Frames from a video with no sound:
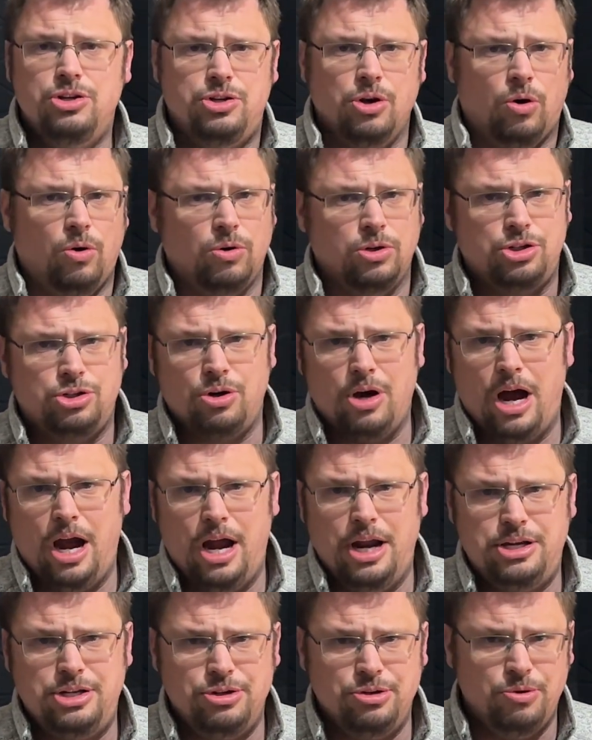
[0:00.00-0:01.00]
Don't
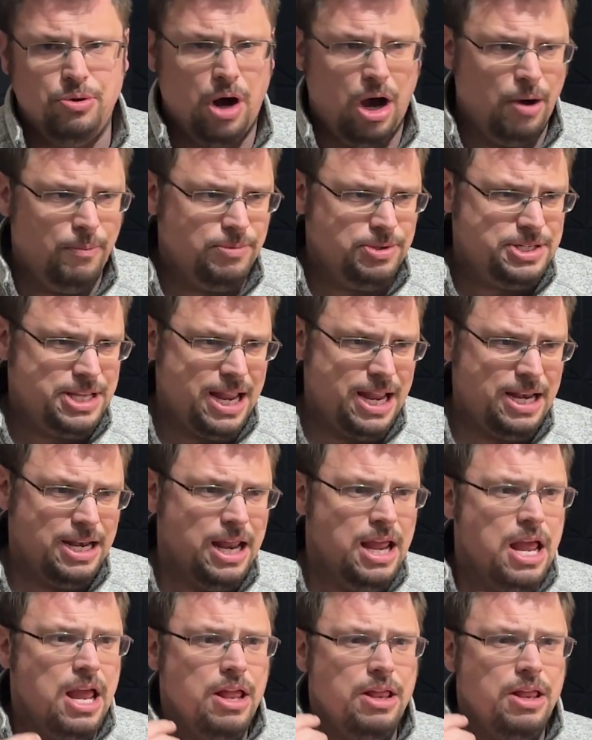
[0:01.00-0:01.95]
try to update